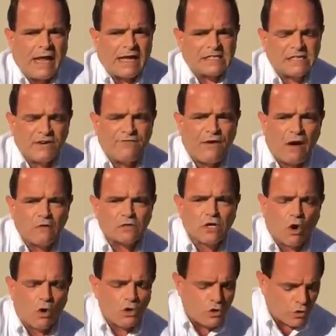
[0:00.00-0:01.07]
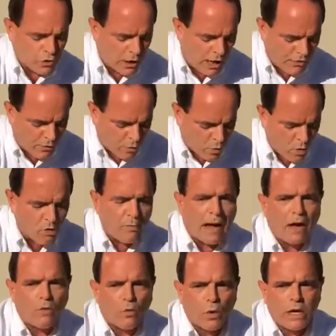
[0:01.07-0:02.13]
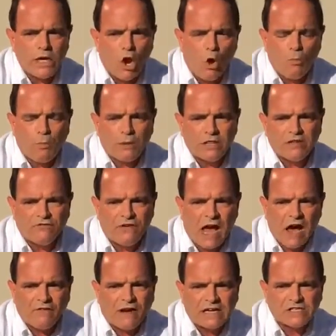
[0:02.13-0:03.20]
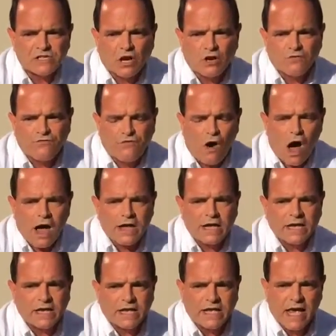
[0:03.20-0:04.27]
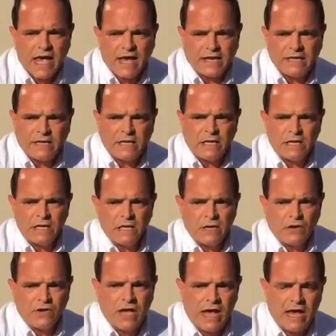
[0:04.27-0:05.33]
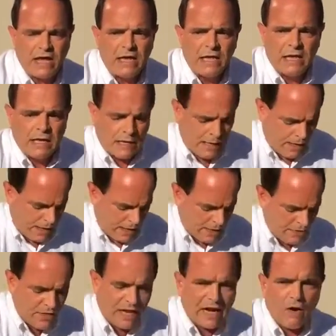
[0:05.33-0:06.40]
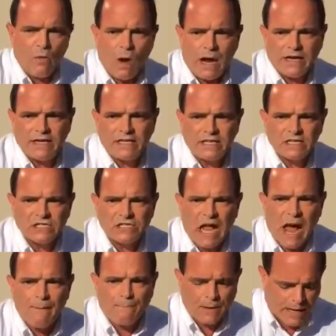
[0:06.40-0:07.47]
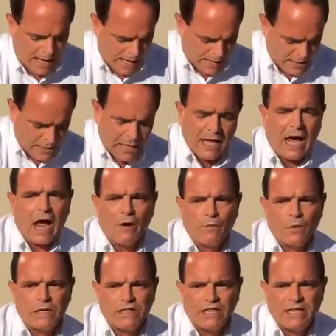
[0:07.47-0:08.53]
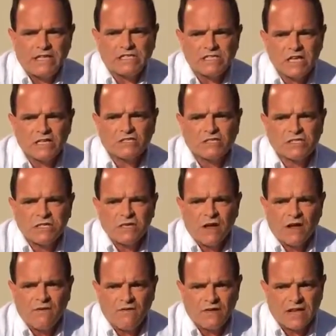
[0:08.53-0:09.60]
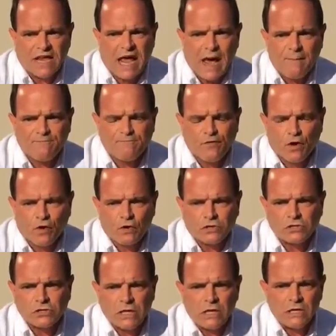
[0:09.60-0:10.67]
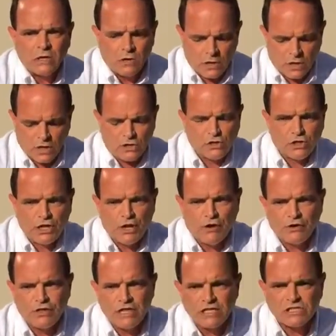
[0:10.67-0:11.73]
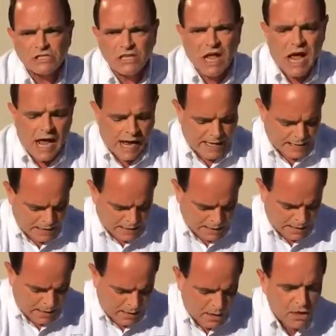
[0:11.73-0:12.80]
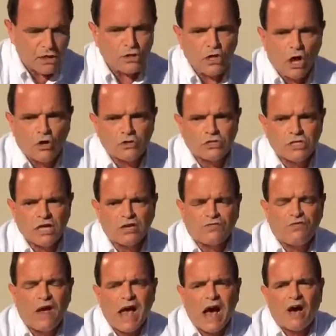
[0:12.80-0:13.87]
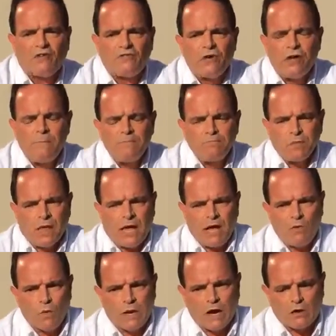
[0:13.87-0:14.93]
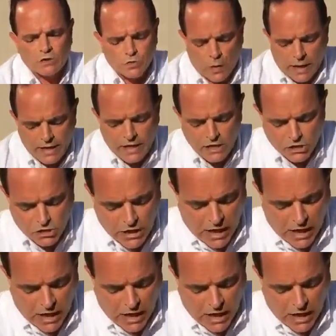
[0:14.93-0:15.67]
As if I was going to another room, I reopened the valve. I started fogging again. Okay, then I wanted to stop again. I released this cap first, cleared this line, closed this valve. And when I was ready to